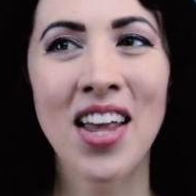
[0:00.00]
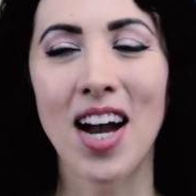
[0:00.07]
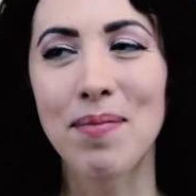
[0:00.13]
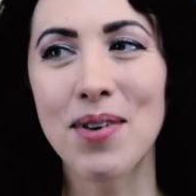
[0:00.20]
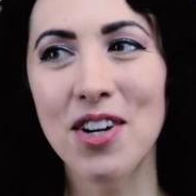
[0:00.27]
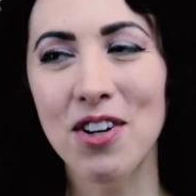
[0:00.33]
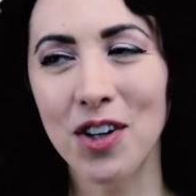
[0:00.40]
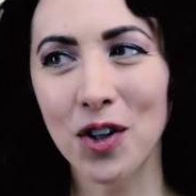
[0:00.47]
I'm
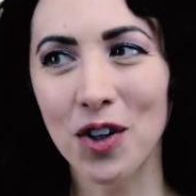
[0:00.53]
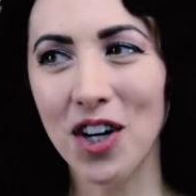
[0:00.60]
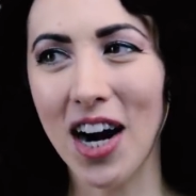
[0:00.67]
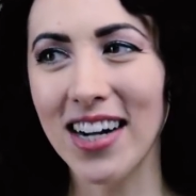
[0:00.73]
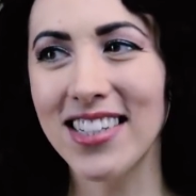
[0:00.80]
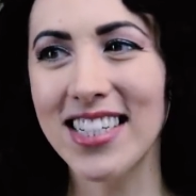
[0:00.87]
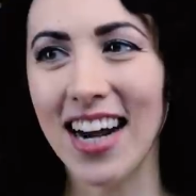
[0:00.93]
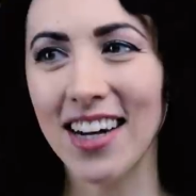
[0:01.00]
hearing your
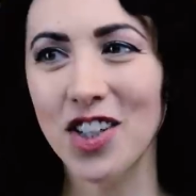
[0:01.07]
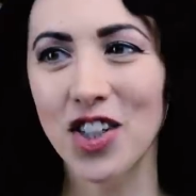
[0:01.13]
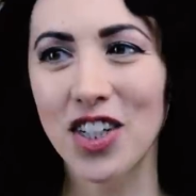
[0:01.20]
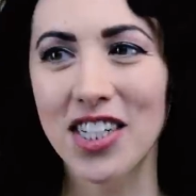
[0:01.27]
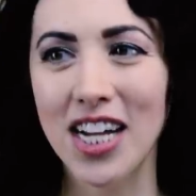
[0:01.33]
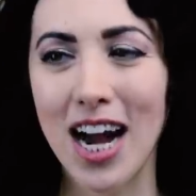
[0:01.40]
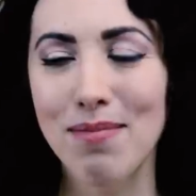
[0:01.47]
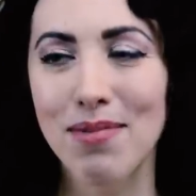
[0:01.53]
guides
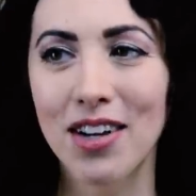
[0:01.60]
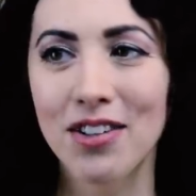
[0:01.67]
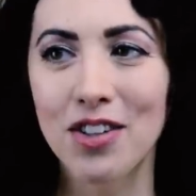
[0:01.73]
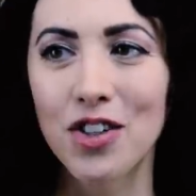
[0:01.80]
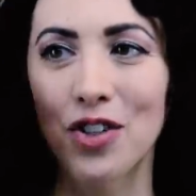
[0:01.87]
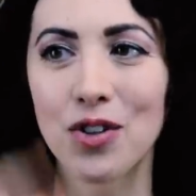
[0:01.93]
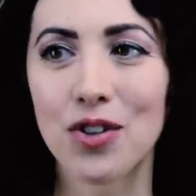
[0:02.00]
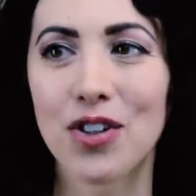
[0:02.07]
actually tap me on the
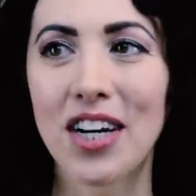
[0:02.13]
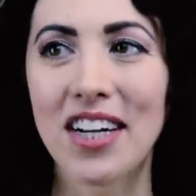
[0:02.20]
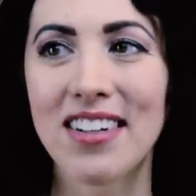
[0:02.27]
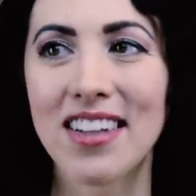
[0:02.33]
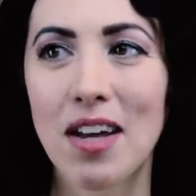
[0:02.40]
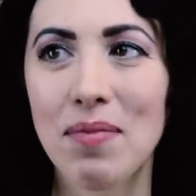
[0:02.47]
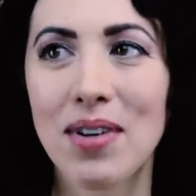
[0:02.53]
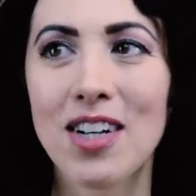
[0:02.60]
shoulder and
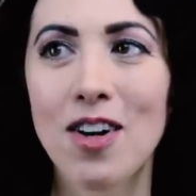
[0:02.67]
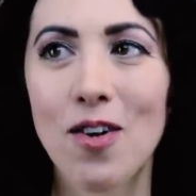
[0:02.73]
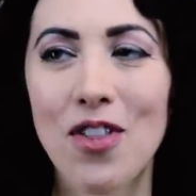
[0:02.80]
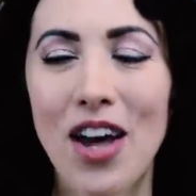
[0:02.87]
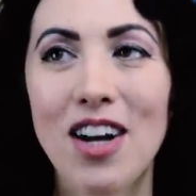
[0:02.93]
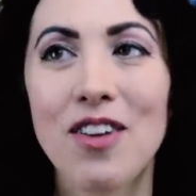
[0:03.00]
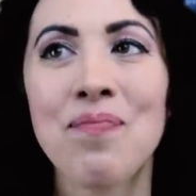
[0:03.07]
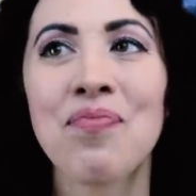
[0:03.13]
let me know
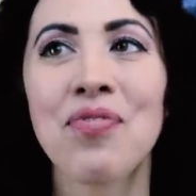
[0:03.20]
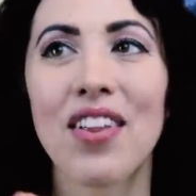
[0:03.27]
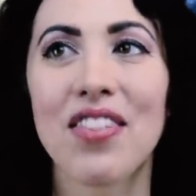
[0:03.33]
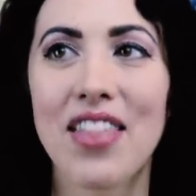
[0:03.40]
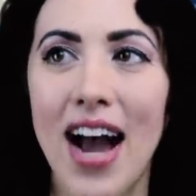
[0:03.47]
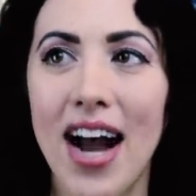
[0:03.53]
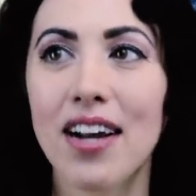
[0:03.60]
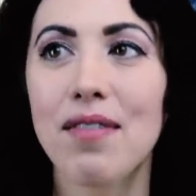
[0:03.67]
that
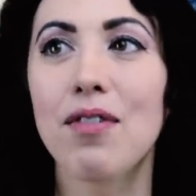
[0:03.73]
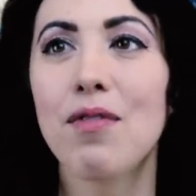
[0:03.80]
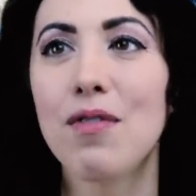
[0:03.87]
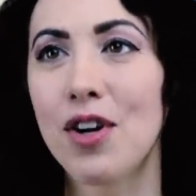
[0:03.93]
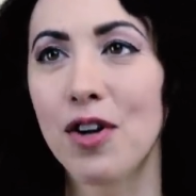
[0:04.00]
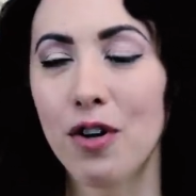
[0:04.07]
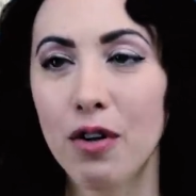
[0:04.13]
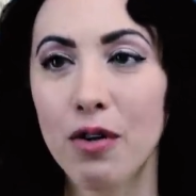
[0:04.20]
that
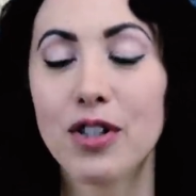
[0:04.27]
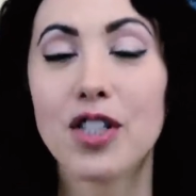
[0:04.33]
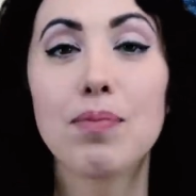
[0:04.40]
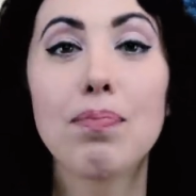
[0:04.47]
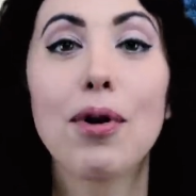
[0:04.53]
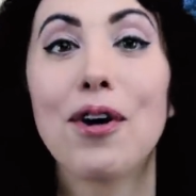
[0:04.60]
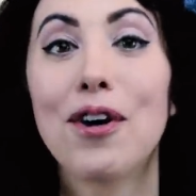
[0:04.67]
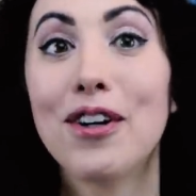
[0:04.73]
includes
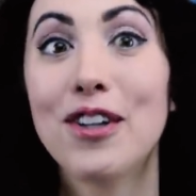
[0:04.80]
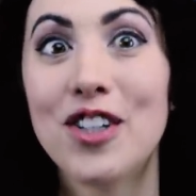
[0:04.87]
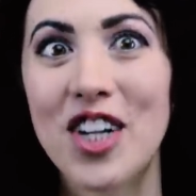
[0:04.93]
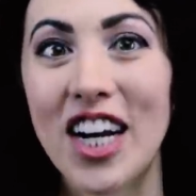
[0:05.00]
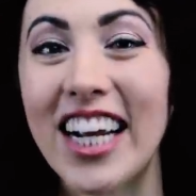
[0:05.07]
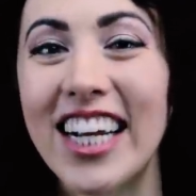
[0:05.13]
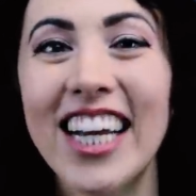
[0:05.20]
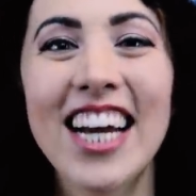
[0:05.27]

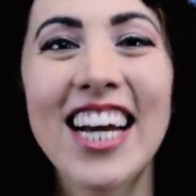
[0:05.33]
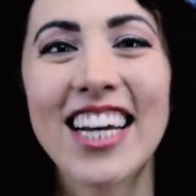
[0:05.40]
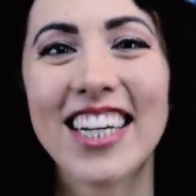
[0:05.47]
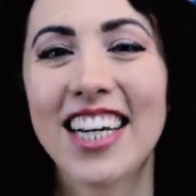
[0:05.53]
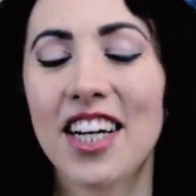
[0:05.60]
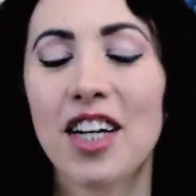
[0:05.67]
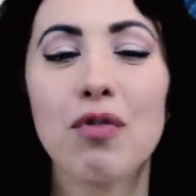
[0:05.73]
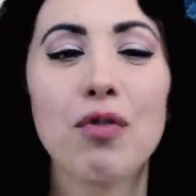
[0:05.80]
purging,
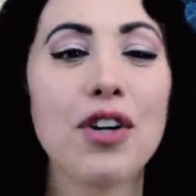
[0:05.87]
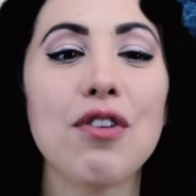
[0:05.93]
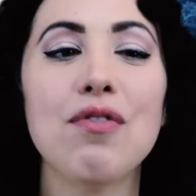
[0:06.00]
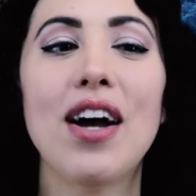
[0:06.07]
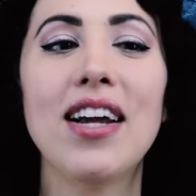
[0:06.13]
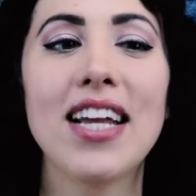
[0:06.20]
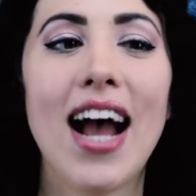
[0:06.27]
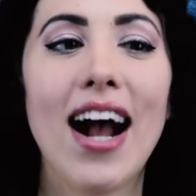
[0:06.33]
getting rid of
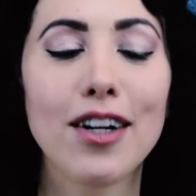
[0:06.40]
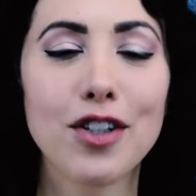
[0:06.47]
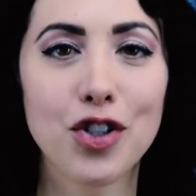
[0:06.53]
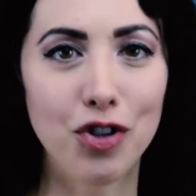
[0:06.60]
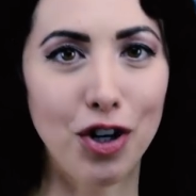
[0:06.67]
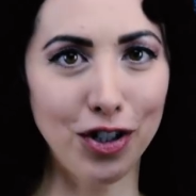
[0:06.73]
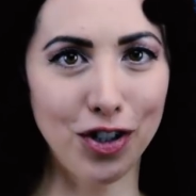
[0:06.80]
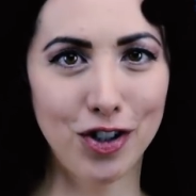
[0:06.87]
any
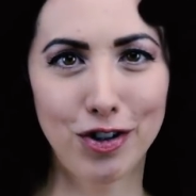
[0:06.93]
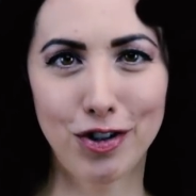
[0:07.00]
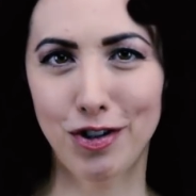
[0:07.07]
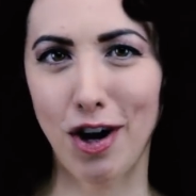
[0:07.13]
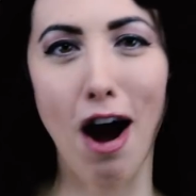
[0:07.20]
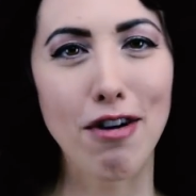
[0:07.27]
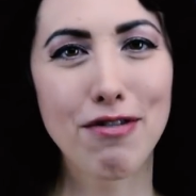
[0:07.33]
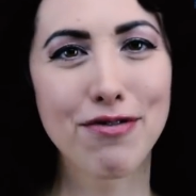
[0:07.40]
extra
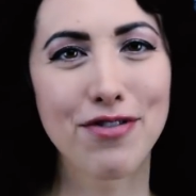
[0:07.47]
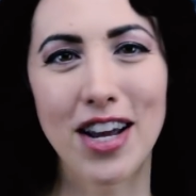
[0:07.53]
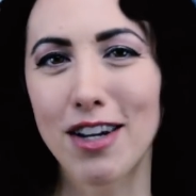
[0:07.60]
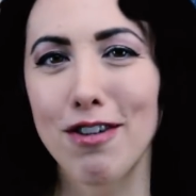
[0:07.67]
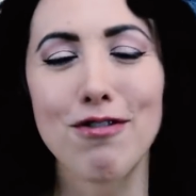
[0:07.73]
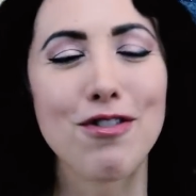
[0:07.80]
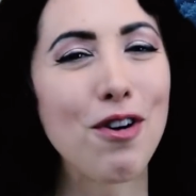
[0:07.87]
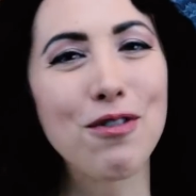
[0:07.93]
stuff that
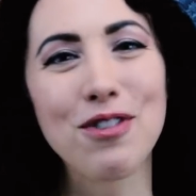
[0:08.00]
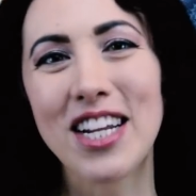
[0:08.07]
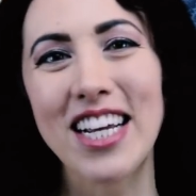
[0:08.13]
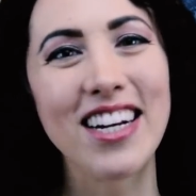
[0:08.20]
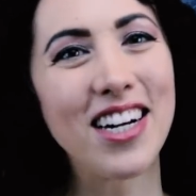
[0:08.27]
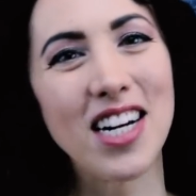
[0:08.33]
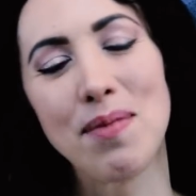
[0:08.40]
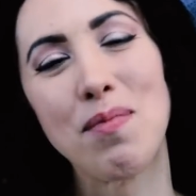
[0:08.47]
you don't
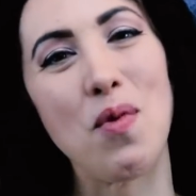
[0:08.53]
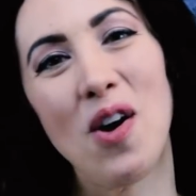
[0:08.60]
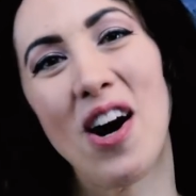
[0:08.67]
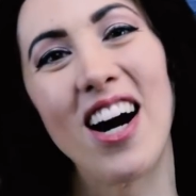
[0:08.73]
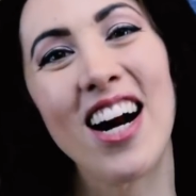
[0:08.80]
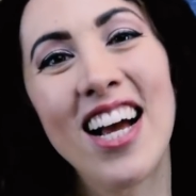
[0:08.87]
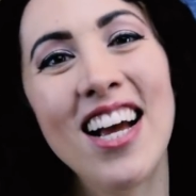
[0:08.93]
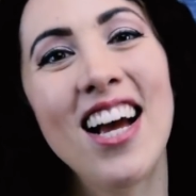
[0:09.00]
need
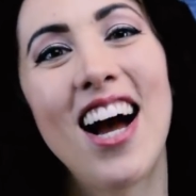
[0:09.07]
anymore,